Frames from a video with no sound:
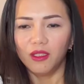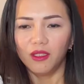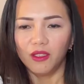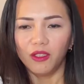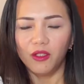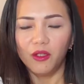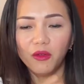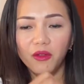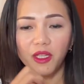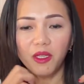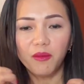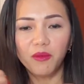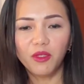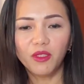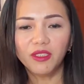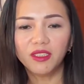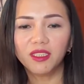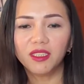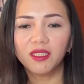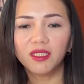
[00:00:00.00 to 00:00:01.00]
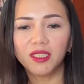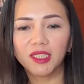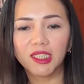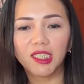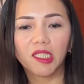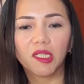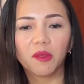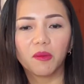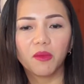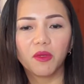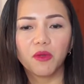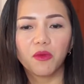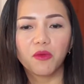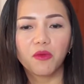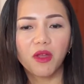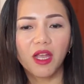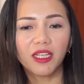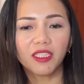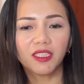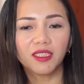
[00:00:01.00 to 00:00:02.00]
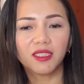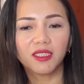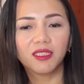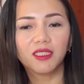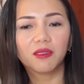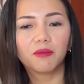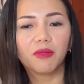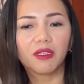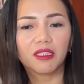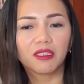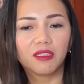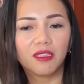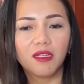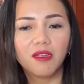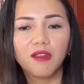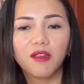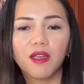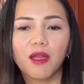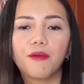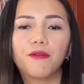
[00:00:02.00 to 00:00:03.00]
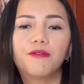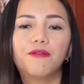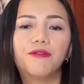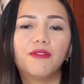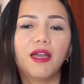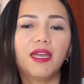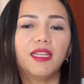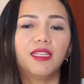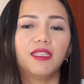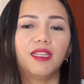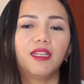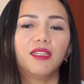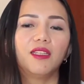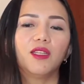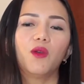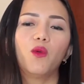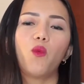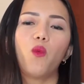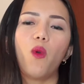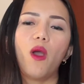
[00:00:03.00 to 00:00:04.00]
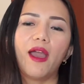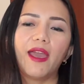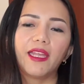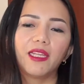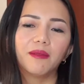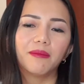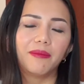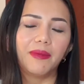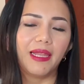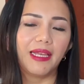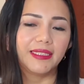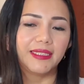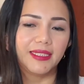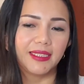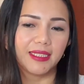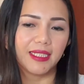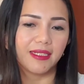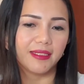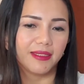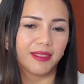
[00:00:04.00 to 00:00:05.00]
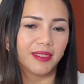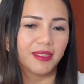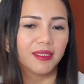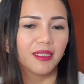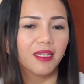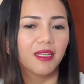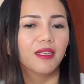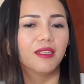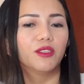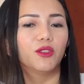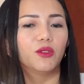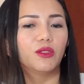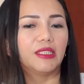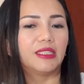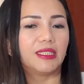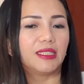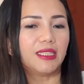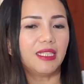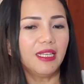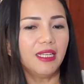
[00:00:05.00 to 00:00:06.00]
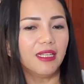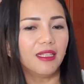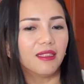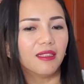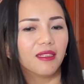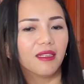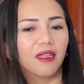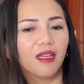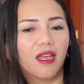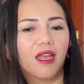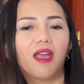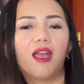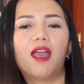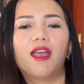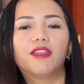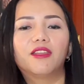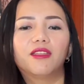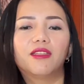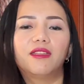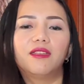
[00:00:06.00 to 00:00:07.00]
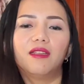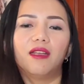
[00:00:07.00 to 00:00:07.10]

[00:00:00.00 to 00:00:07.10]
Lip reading: Your immune system rushes that bacteria fighting the white blood cells to the scene. And